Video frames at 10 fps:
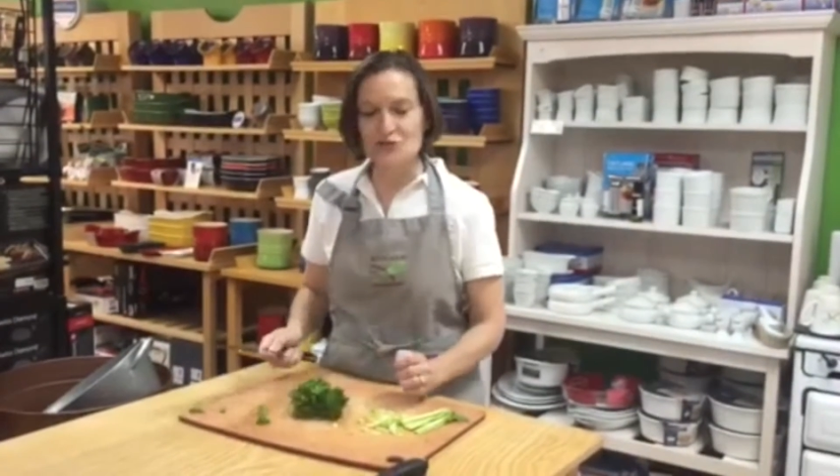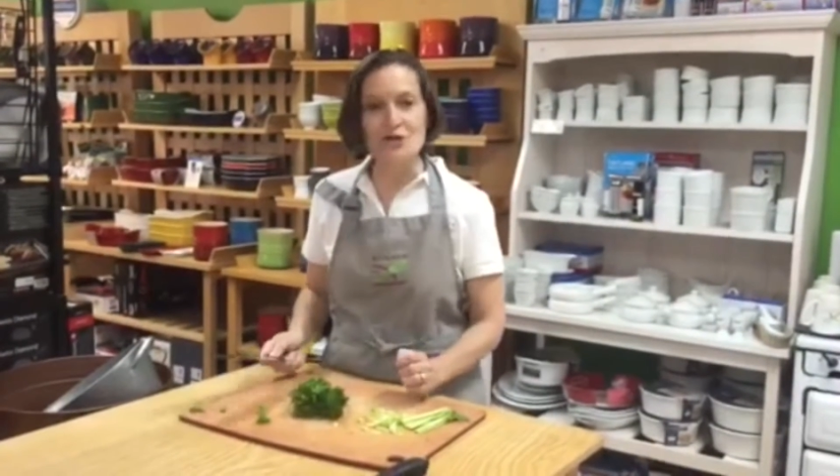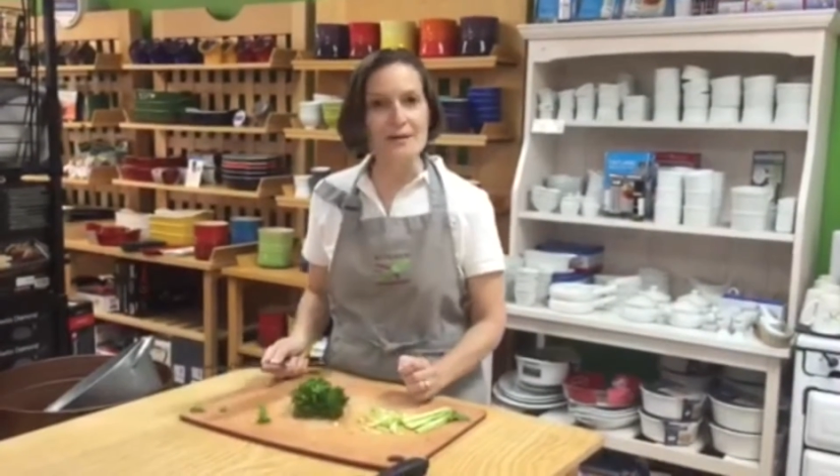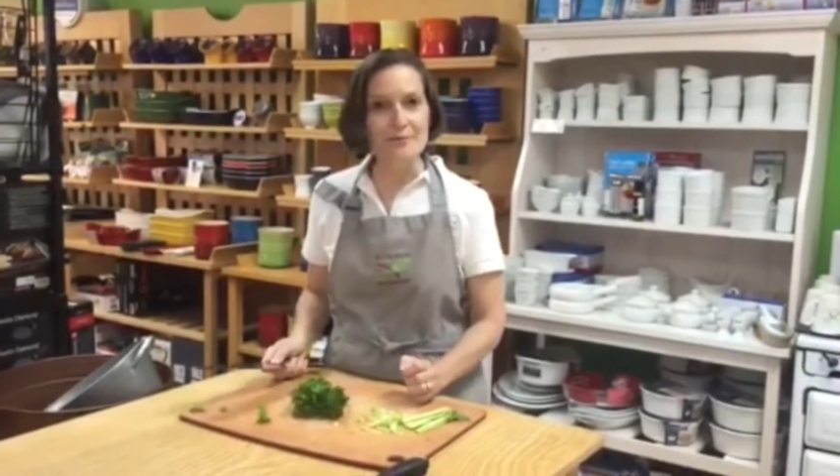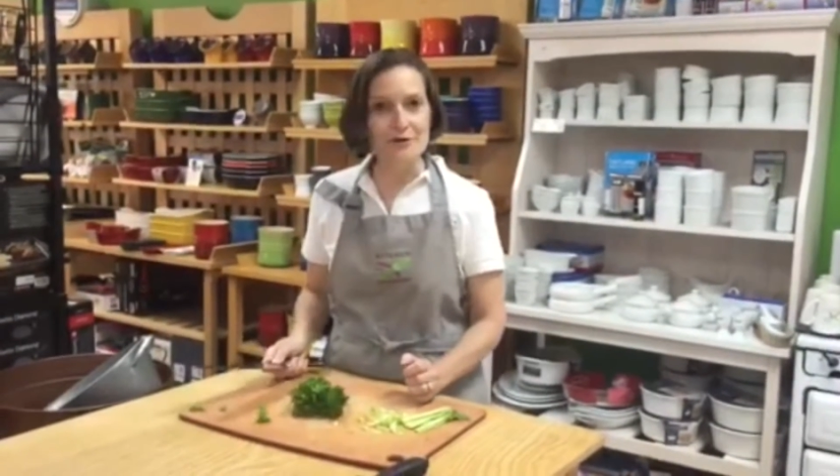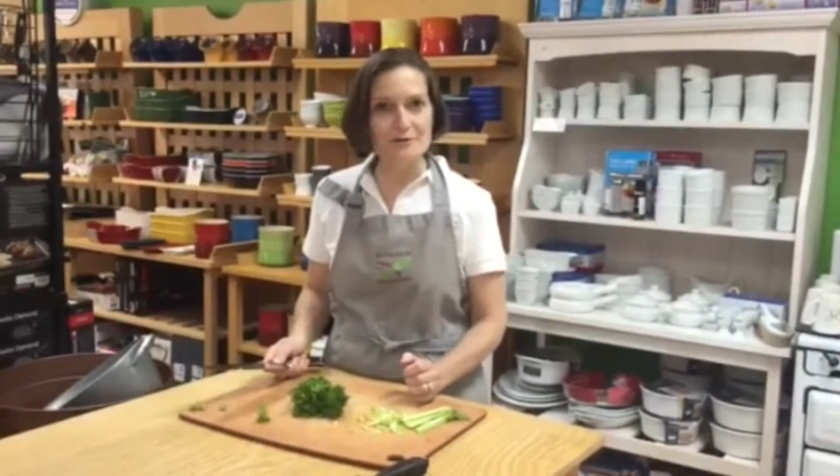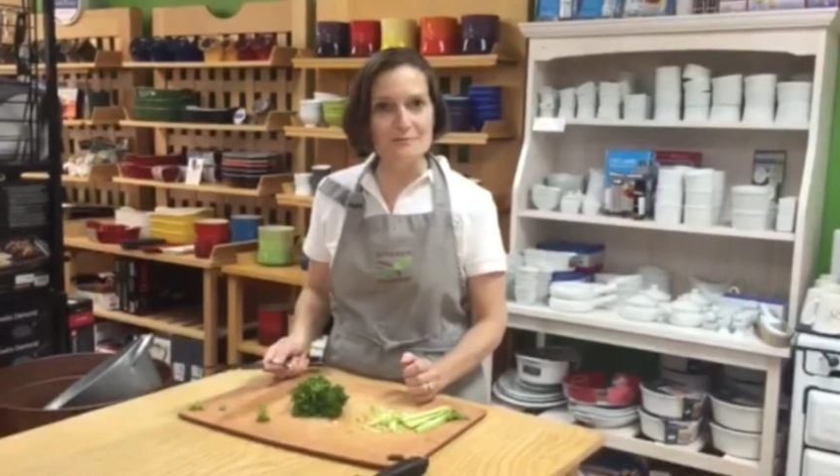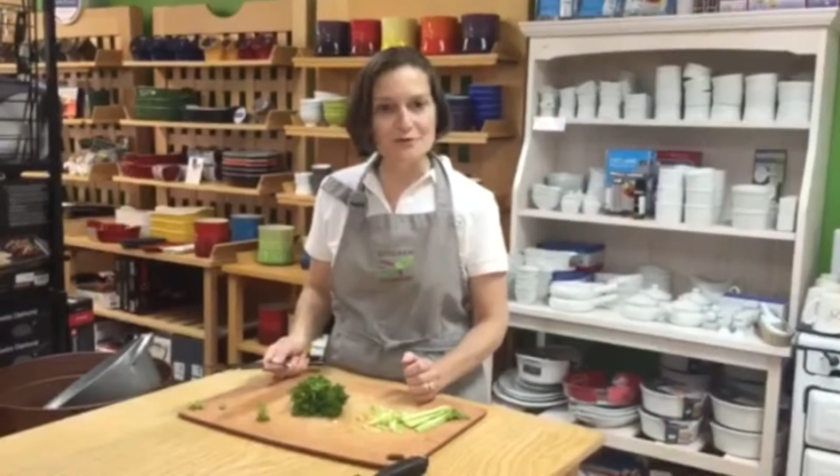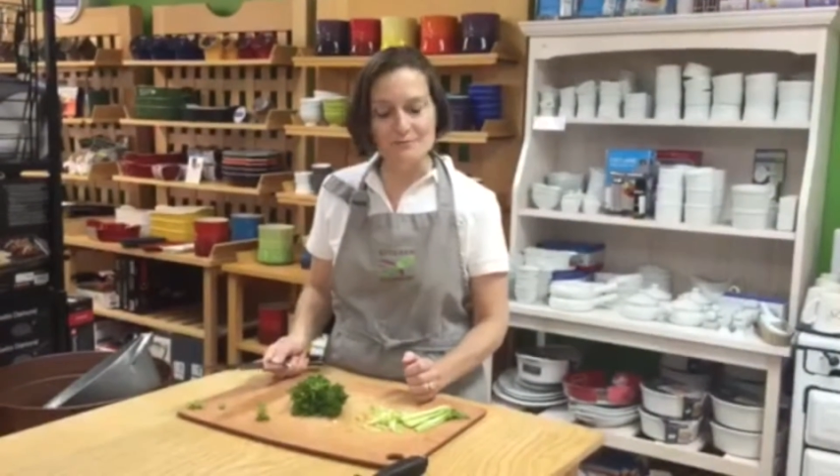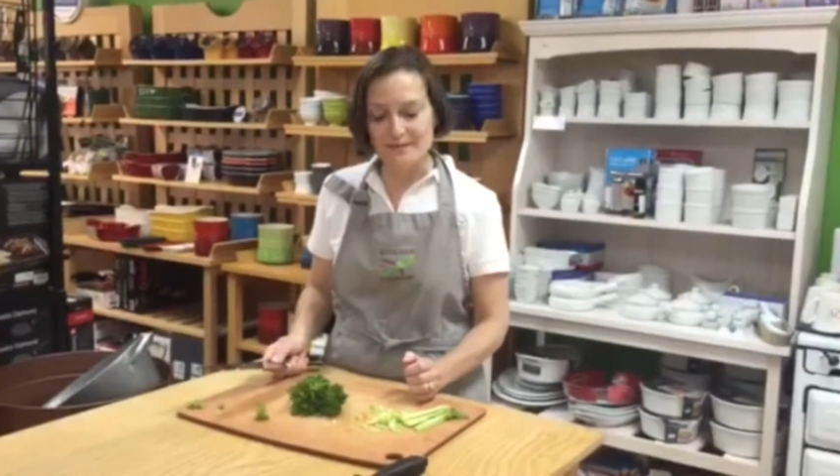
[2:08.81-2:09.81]
chop
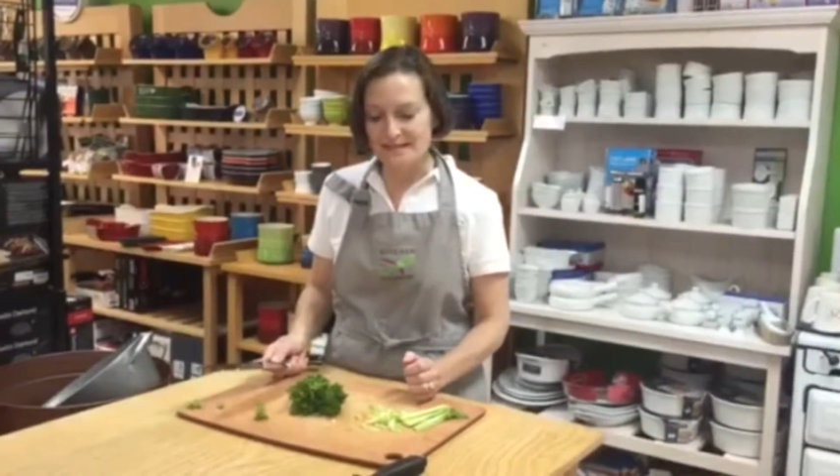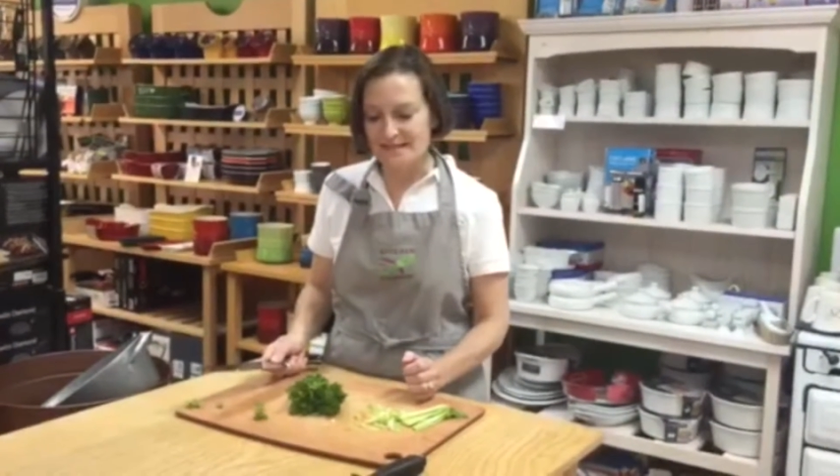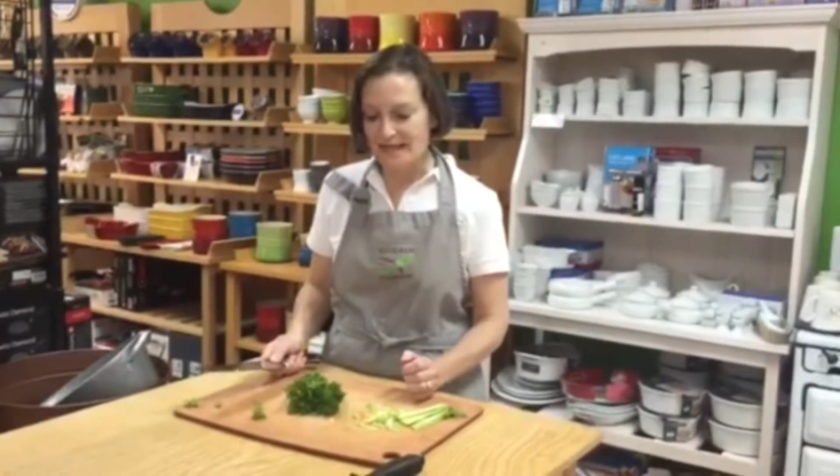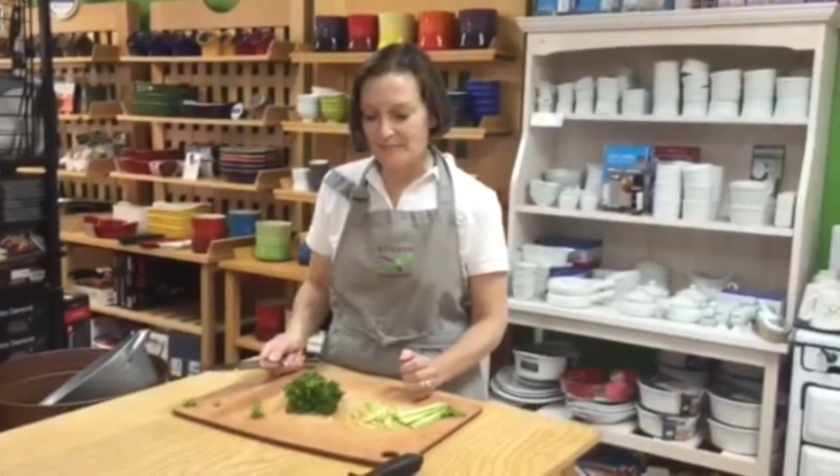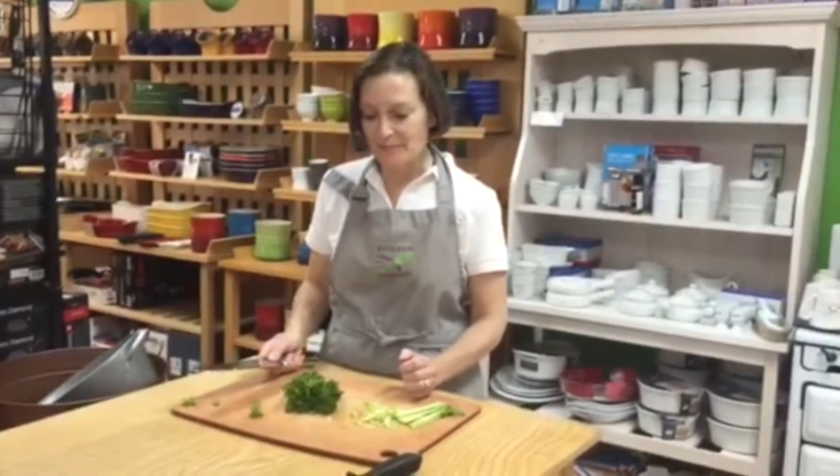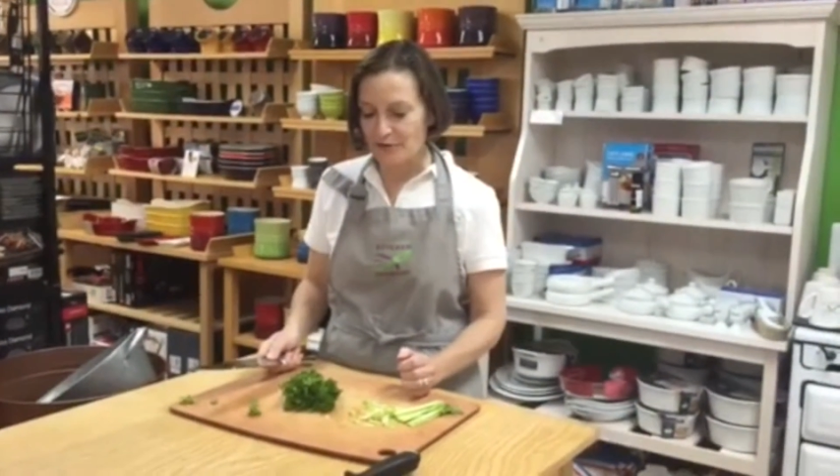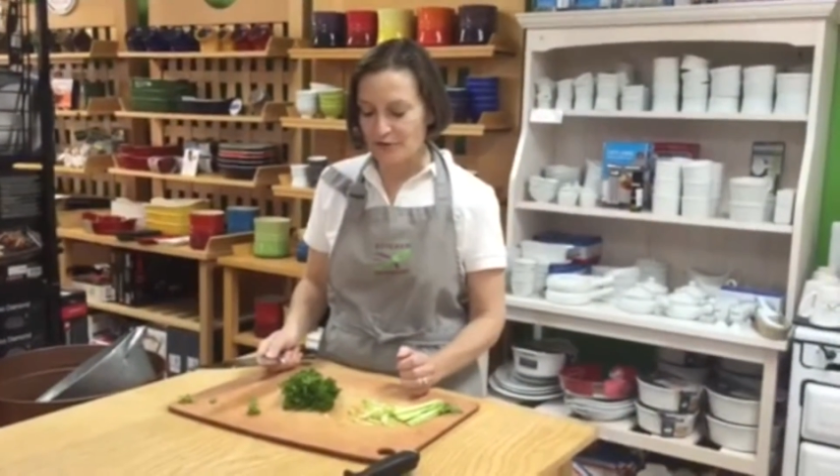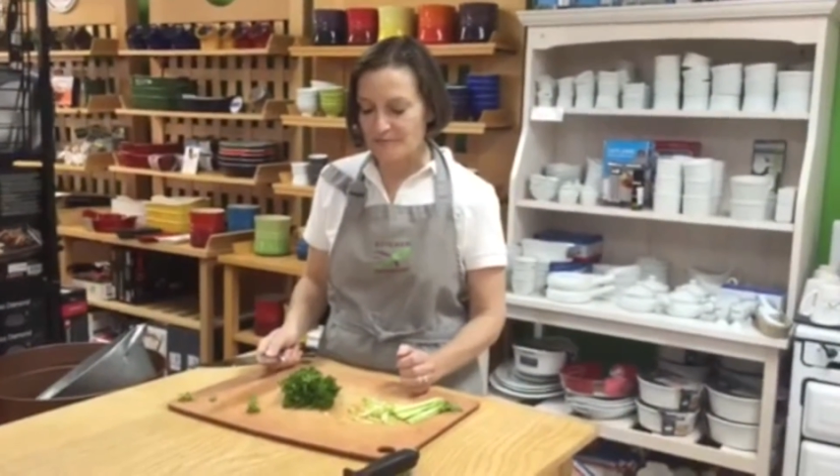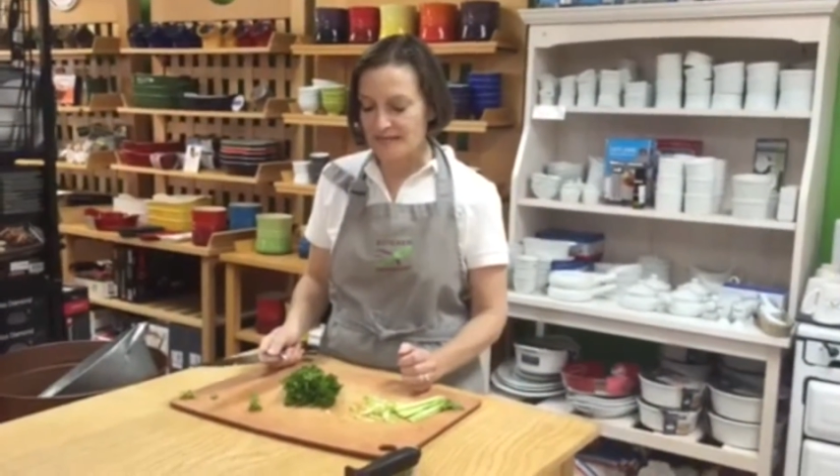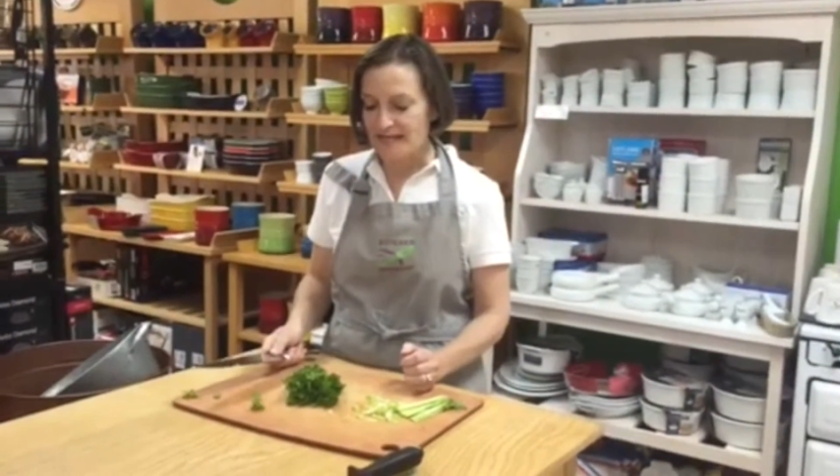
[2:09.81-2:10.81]
herbs or mince up
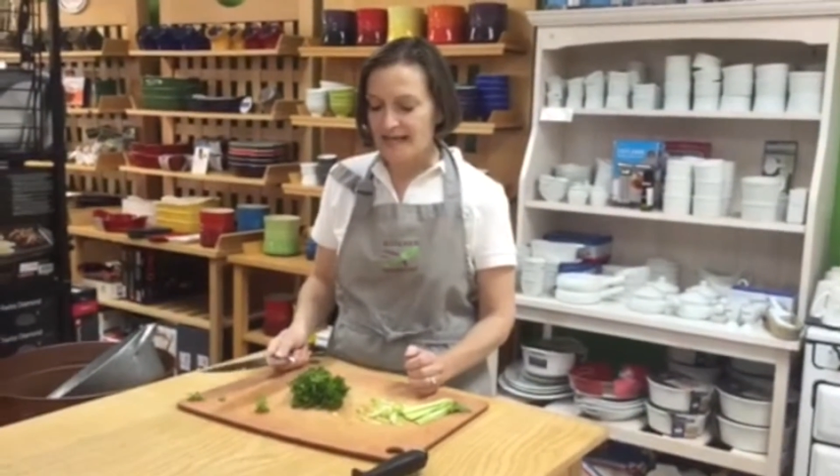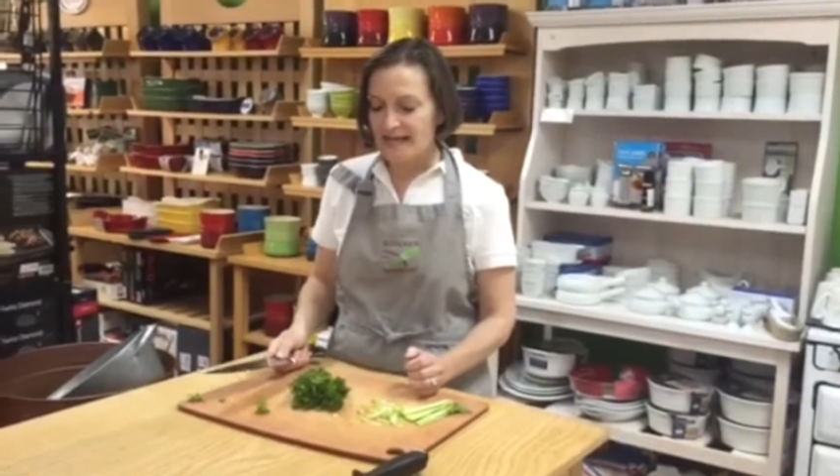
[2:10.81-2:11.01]
herbs.